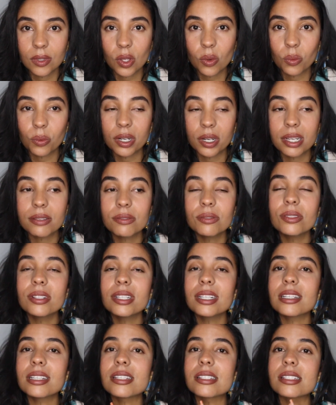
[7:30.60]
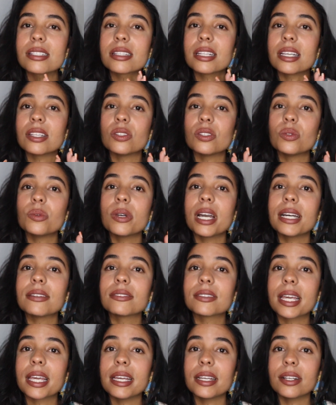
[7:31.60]
Whatever it is that you have
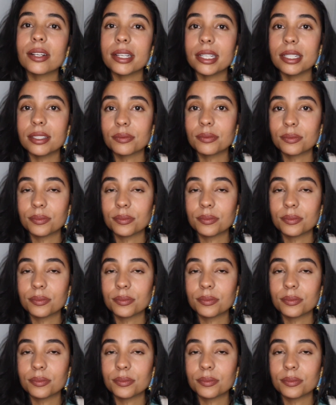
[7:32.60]
carried